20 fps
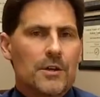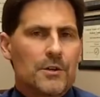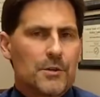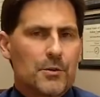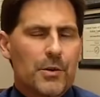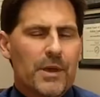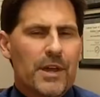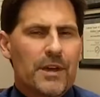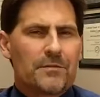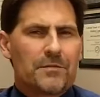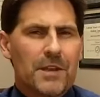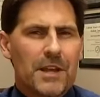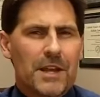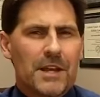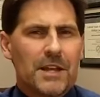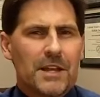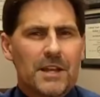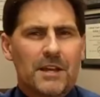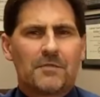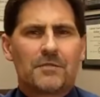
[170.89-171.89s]
Do we have
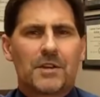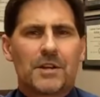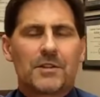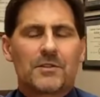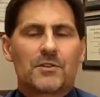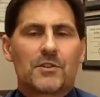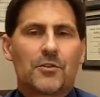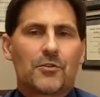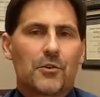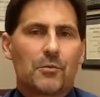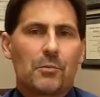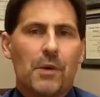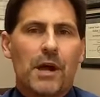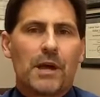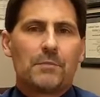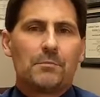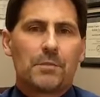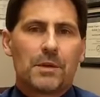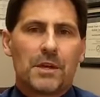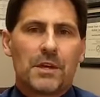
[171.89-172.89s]
any evidence that there
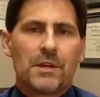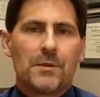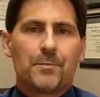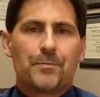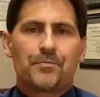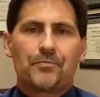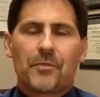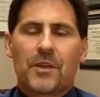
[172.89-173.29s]
might be